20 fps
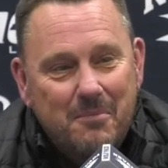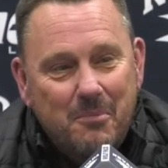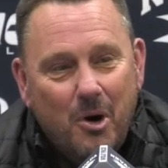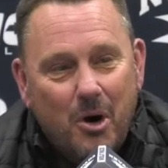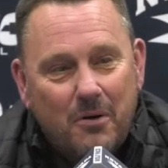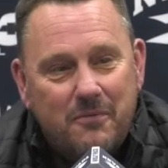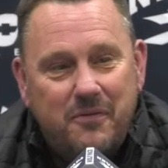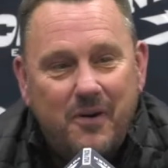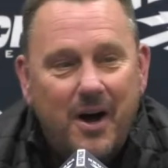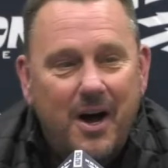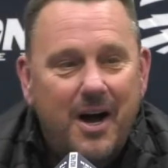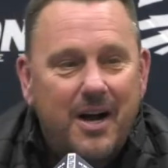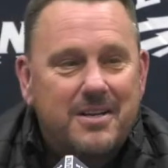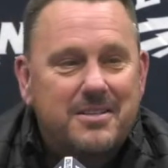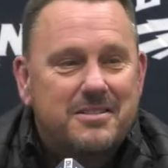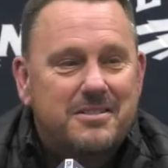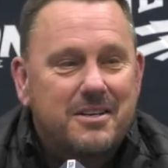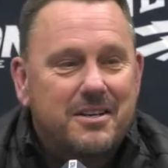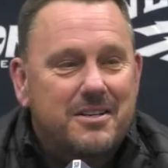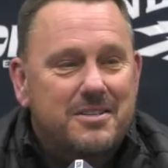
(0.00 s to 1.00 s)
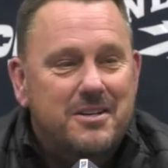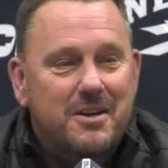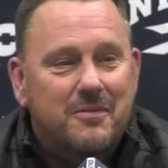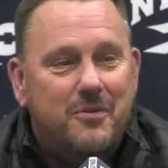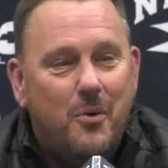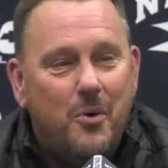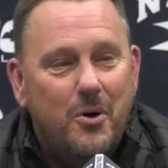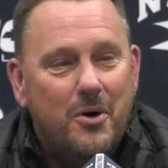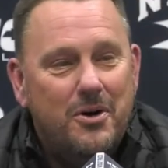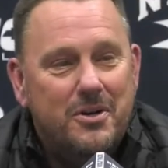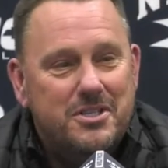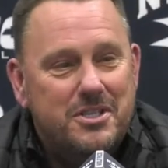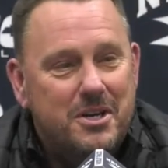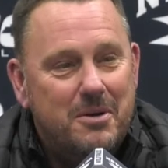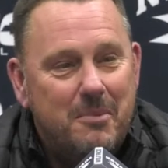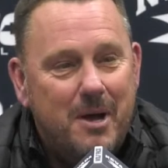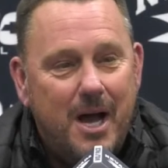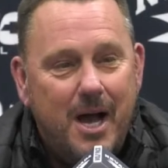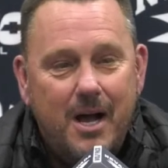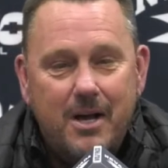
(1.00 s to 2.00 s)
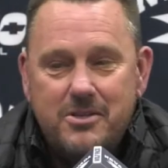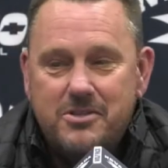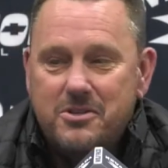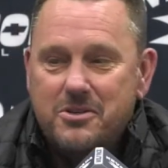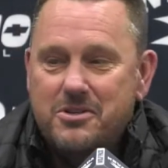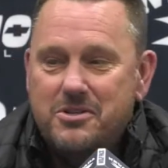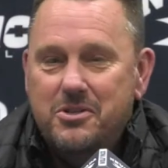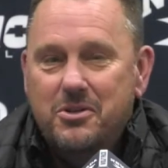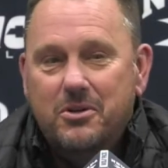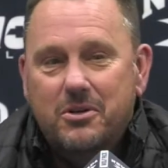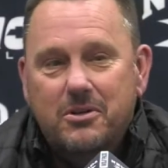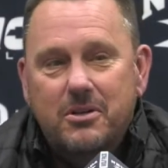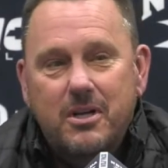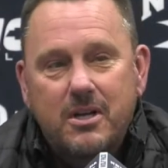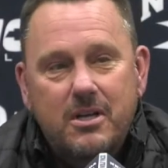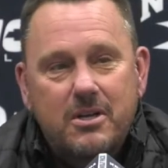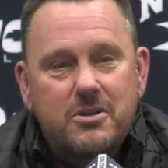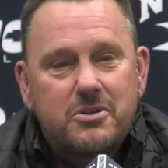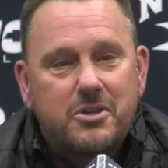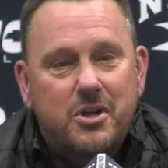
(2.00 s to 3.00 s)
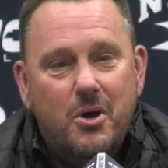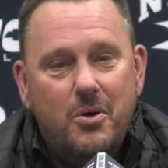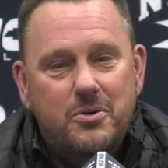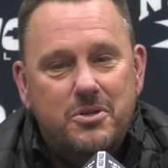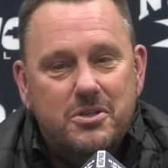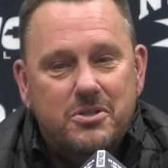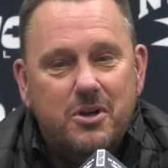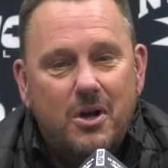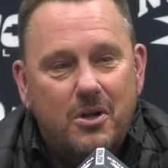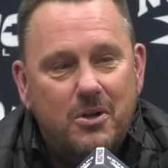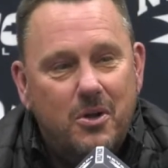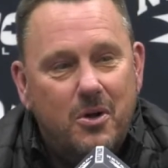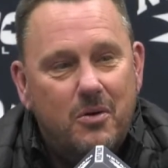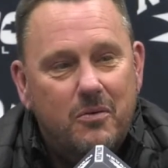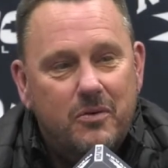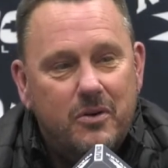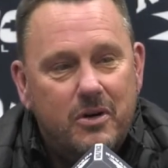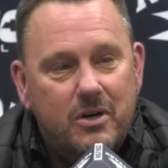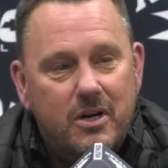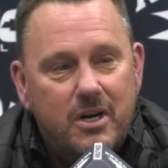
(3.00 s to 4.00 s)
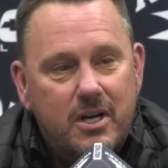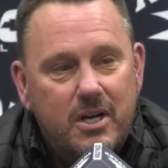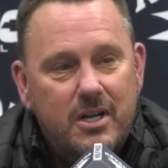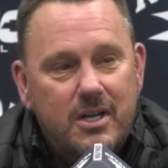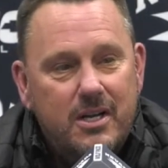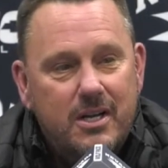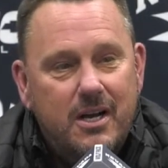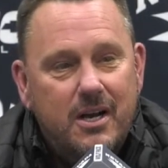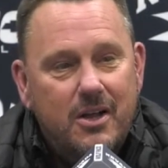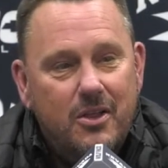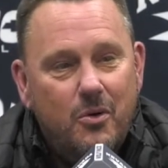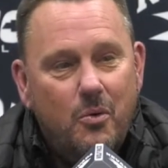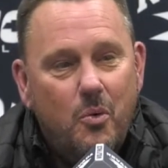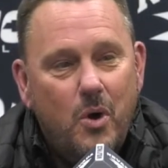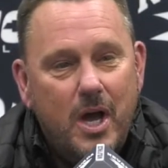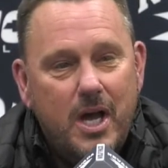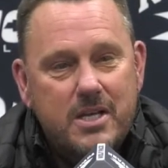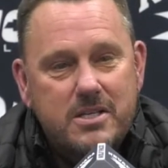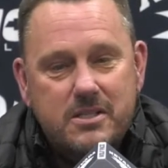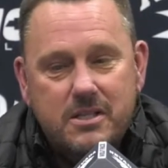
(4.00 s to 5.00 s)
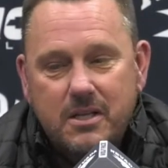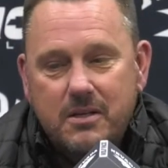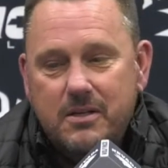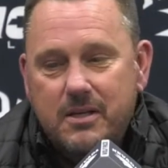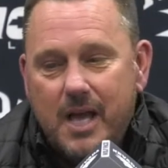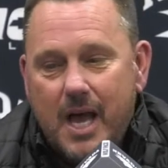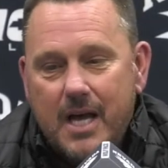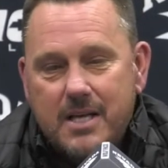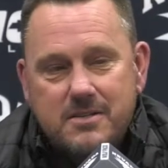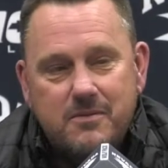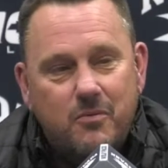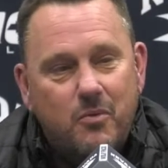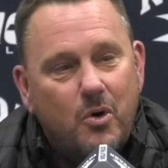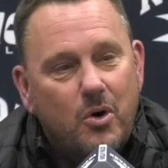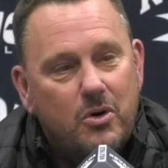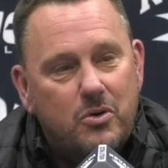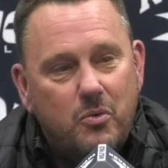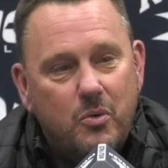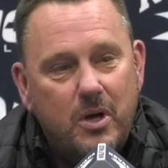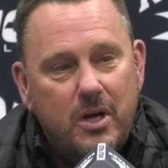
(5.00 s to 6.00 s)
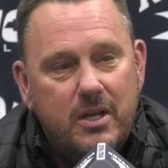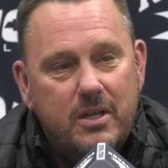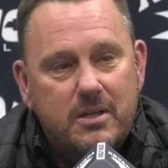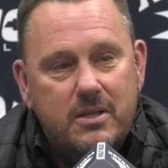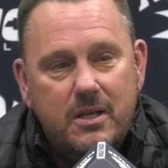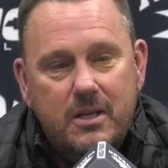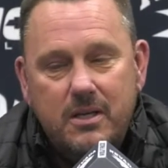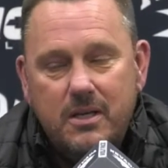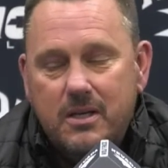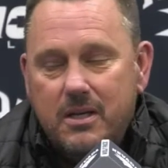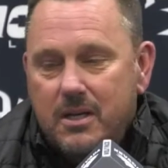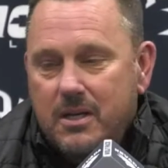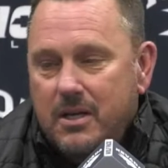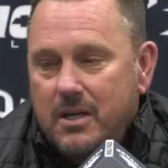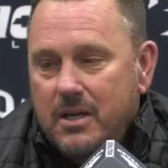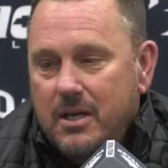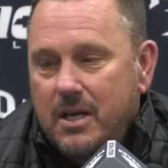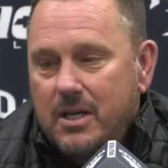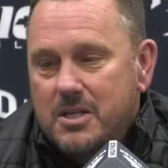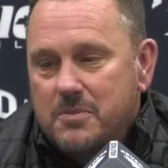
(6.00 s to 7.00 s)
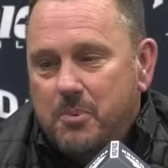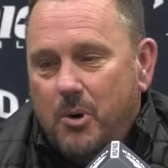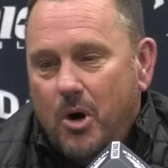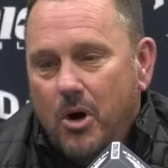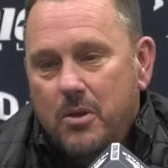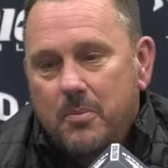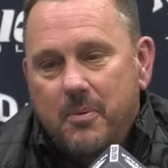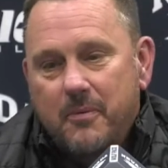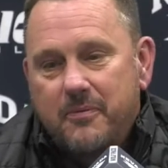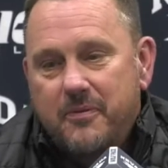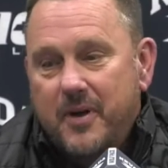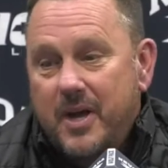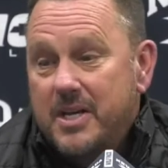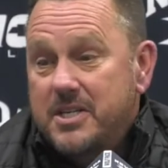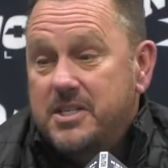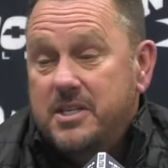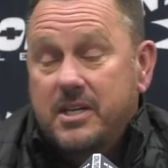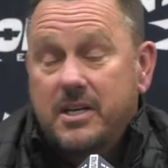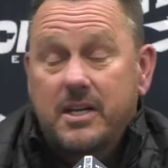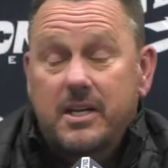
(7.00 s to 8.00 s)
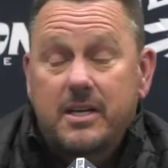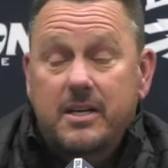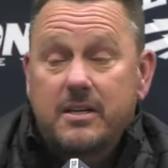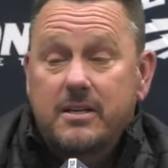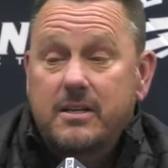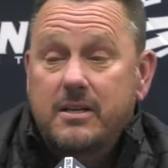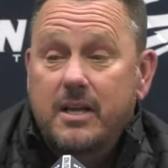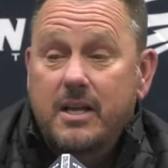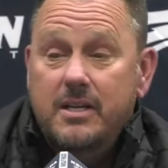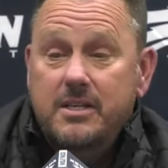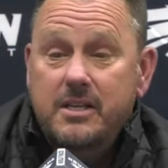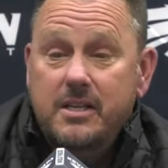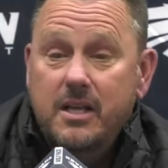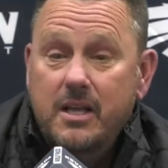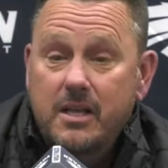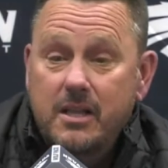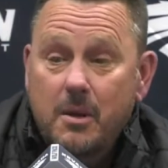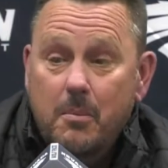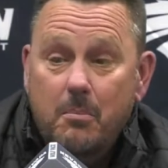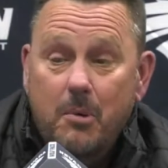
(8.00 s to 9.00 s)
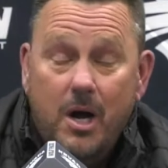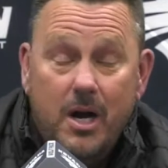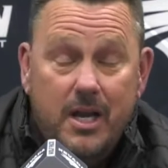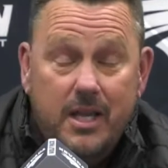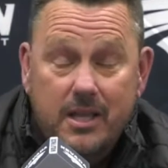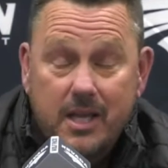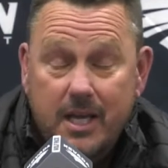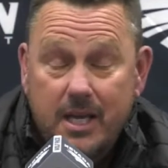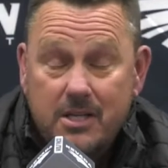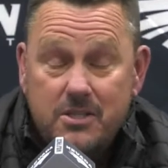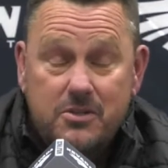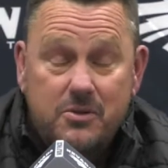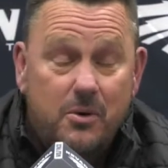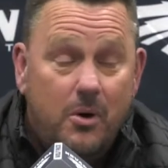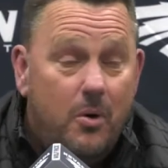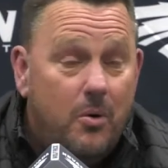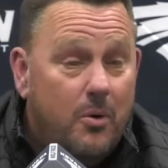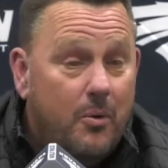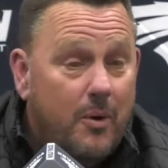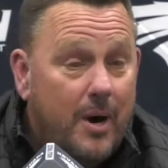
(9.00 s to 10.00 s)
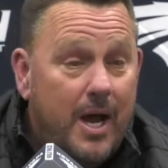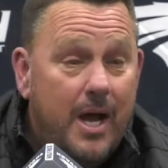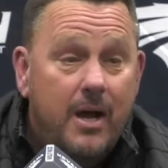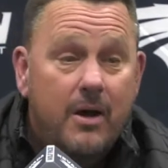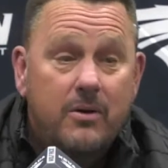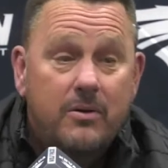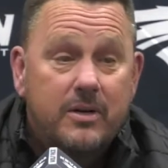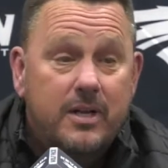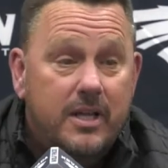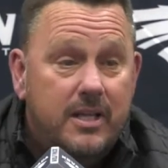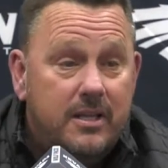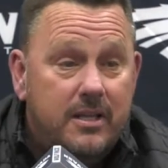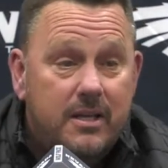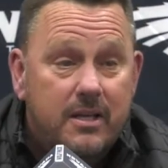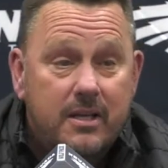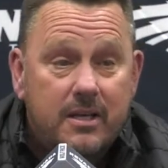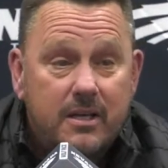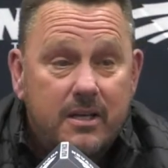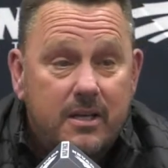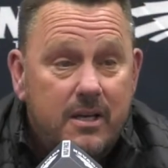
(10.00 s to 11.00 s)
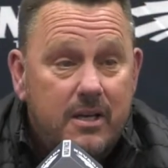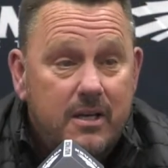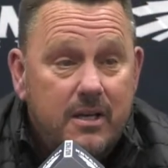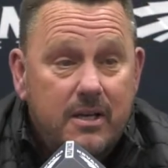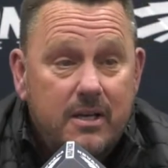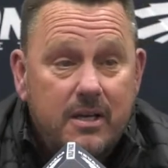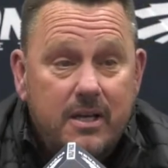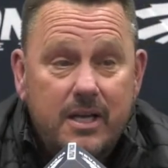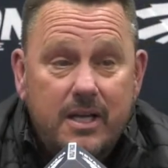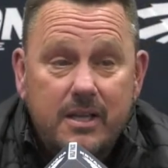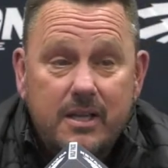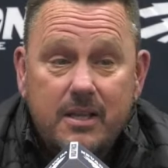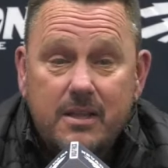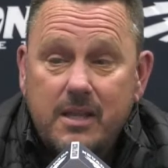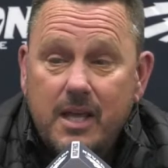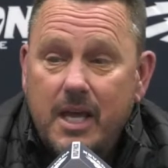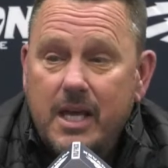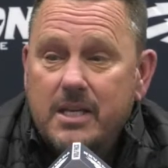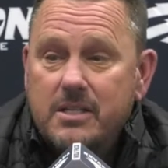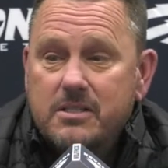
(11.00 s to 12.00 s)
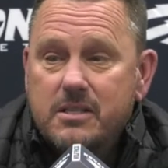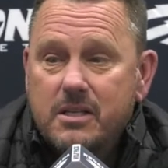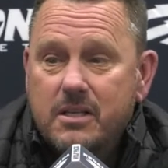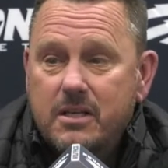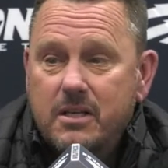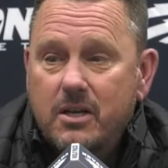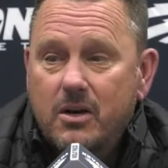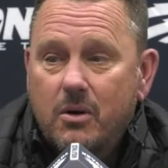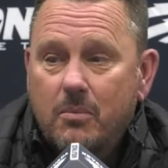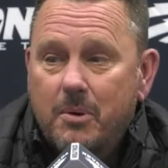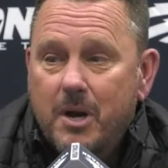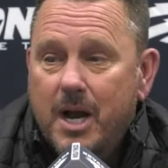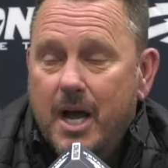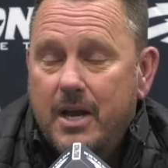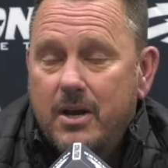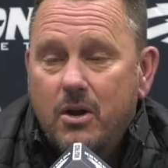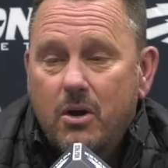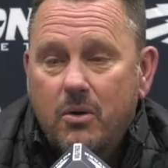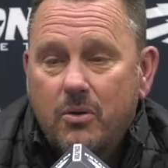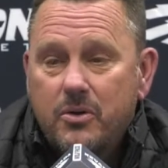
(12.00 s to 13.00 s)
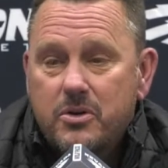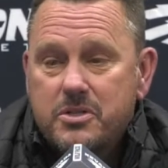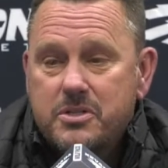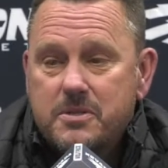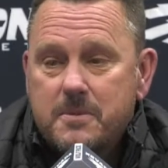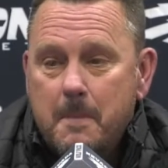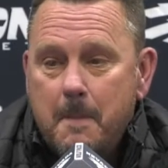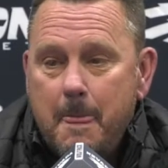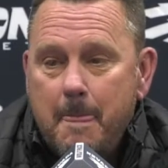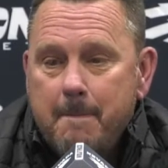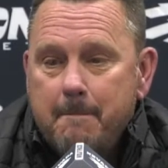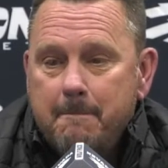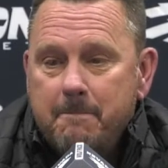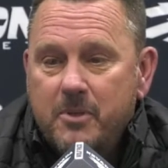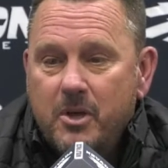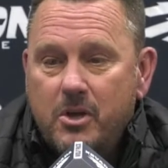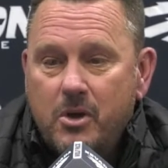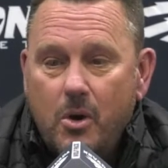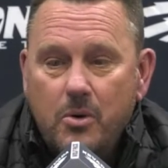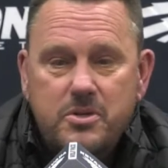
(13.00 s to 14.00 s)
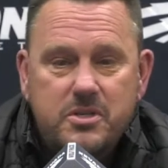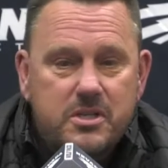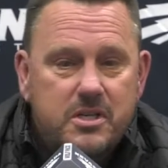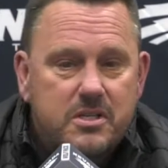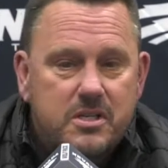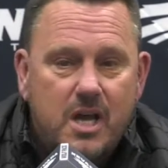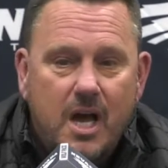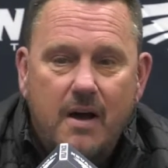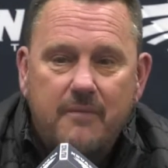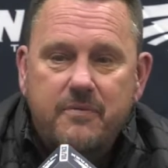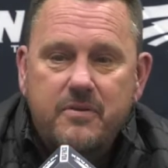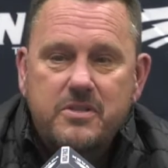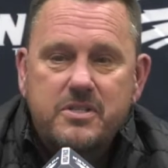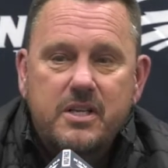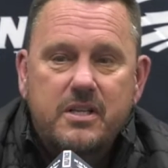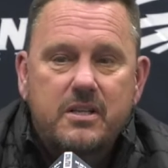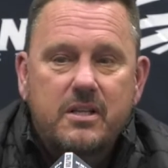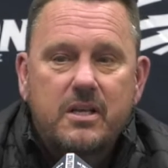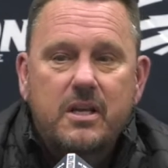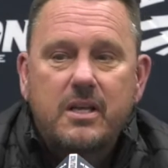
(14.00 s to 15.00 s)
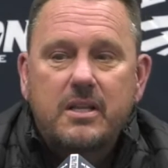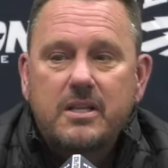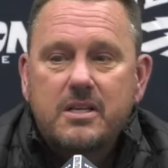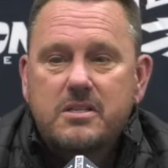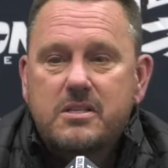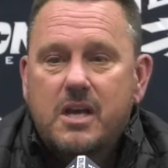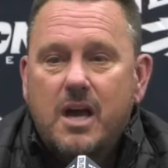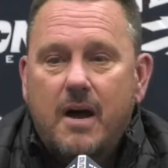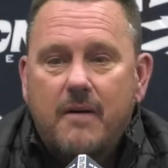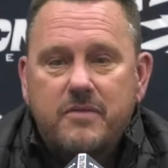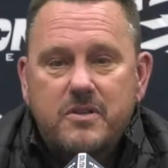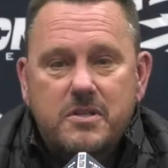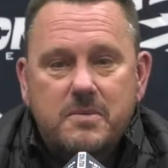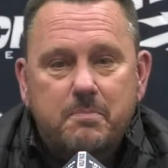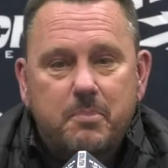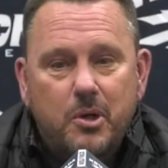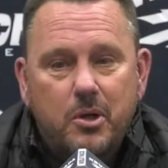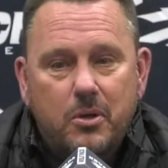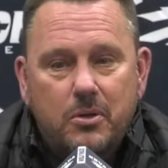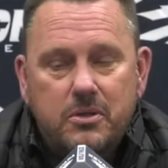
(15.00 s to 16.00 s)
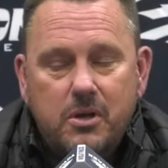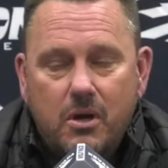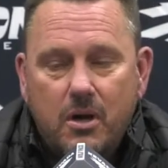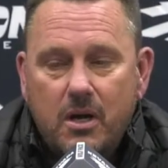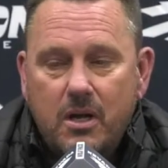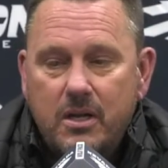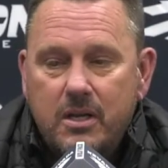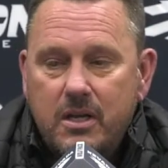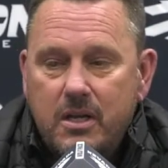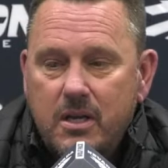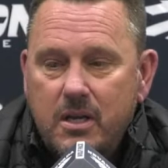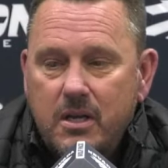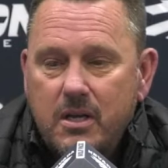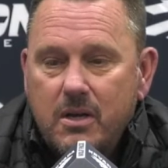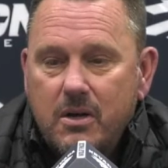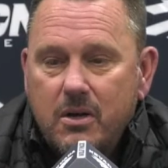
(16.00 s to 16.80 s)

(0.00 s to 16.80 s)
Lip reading: Mark Fox, Jeff Horton, Jim House there's coaches all over the West that guys have worked with, and it's part of the profession, and the money that gets thrown around and the things that, but I know there's the coach in this conference, and this conference is built on